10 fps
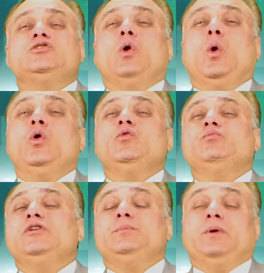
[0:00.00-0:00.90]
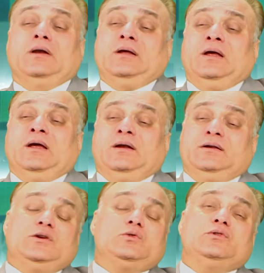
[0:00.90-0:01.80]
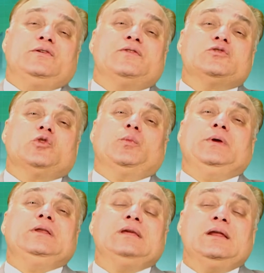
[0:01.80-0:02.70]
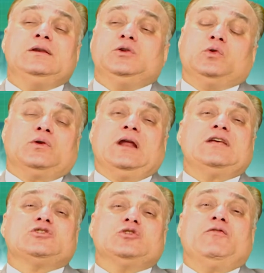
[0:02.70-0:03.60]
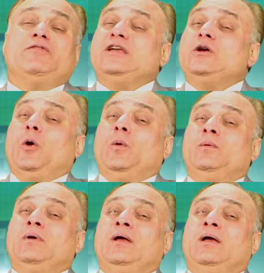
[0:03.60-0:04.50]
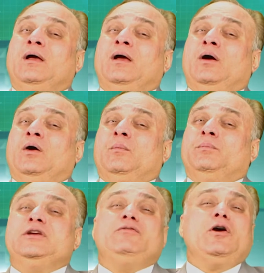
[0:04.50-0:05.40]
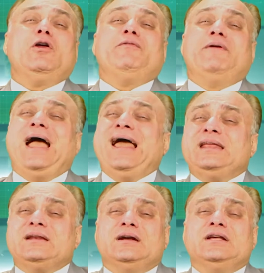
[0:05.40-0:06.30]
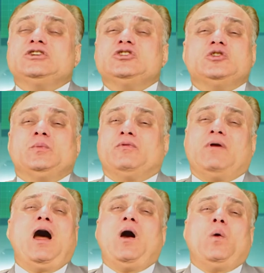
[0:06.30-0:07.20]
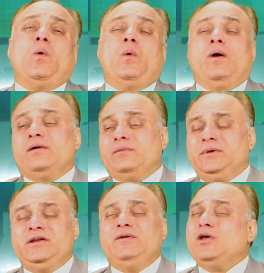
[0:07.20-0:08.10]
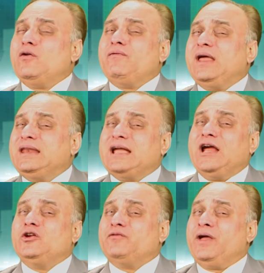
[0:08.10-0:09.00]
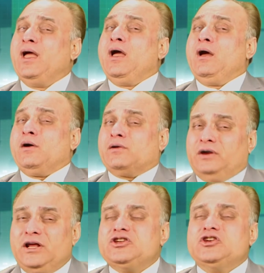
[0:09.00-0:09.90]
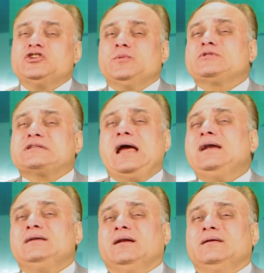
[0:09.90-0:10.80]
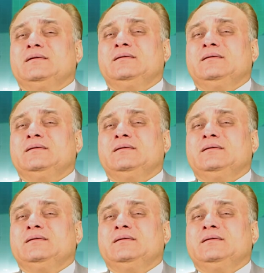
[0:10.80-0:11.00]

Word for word: your own people due to difference of opinion, due to clashes of ego. Beware of any relationship row, or beware of any kind of a relationship scandal.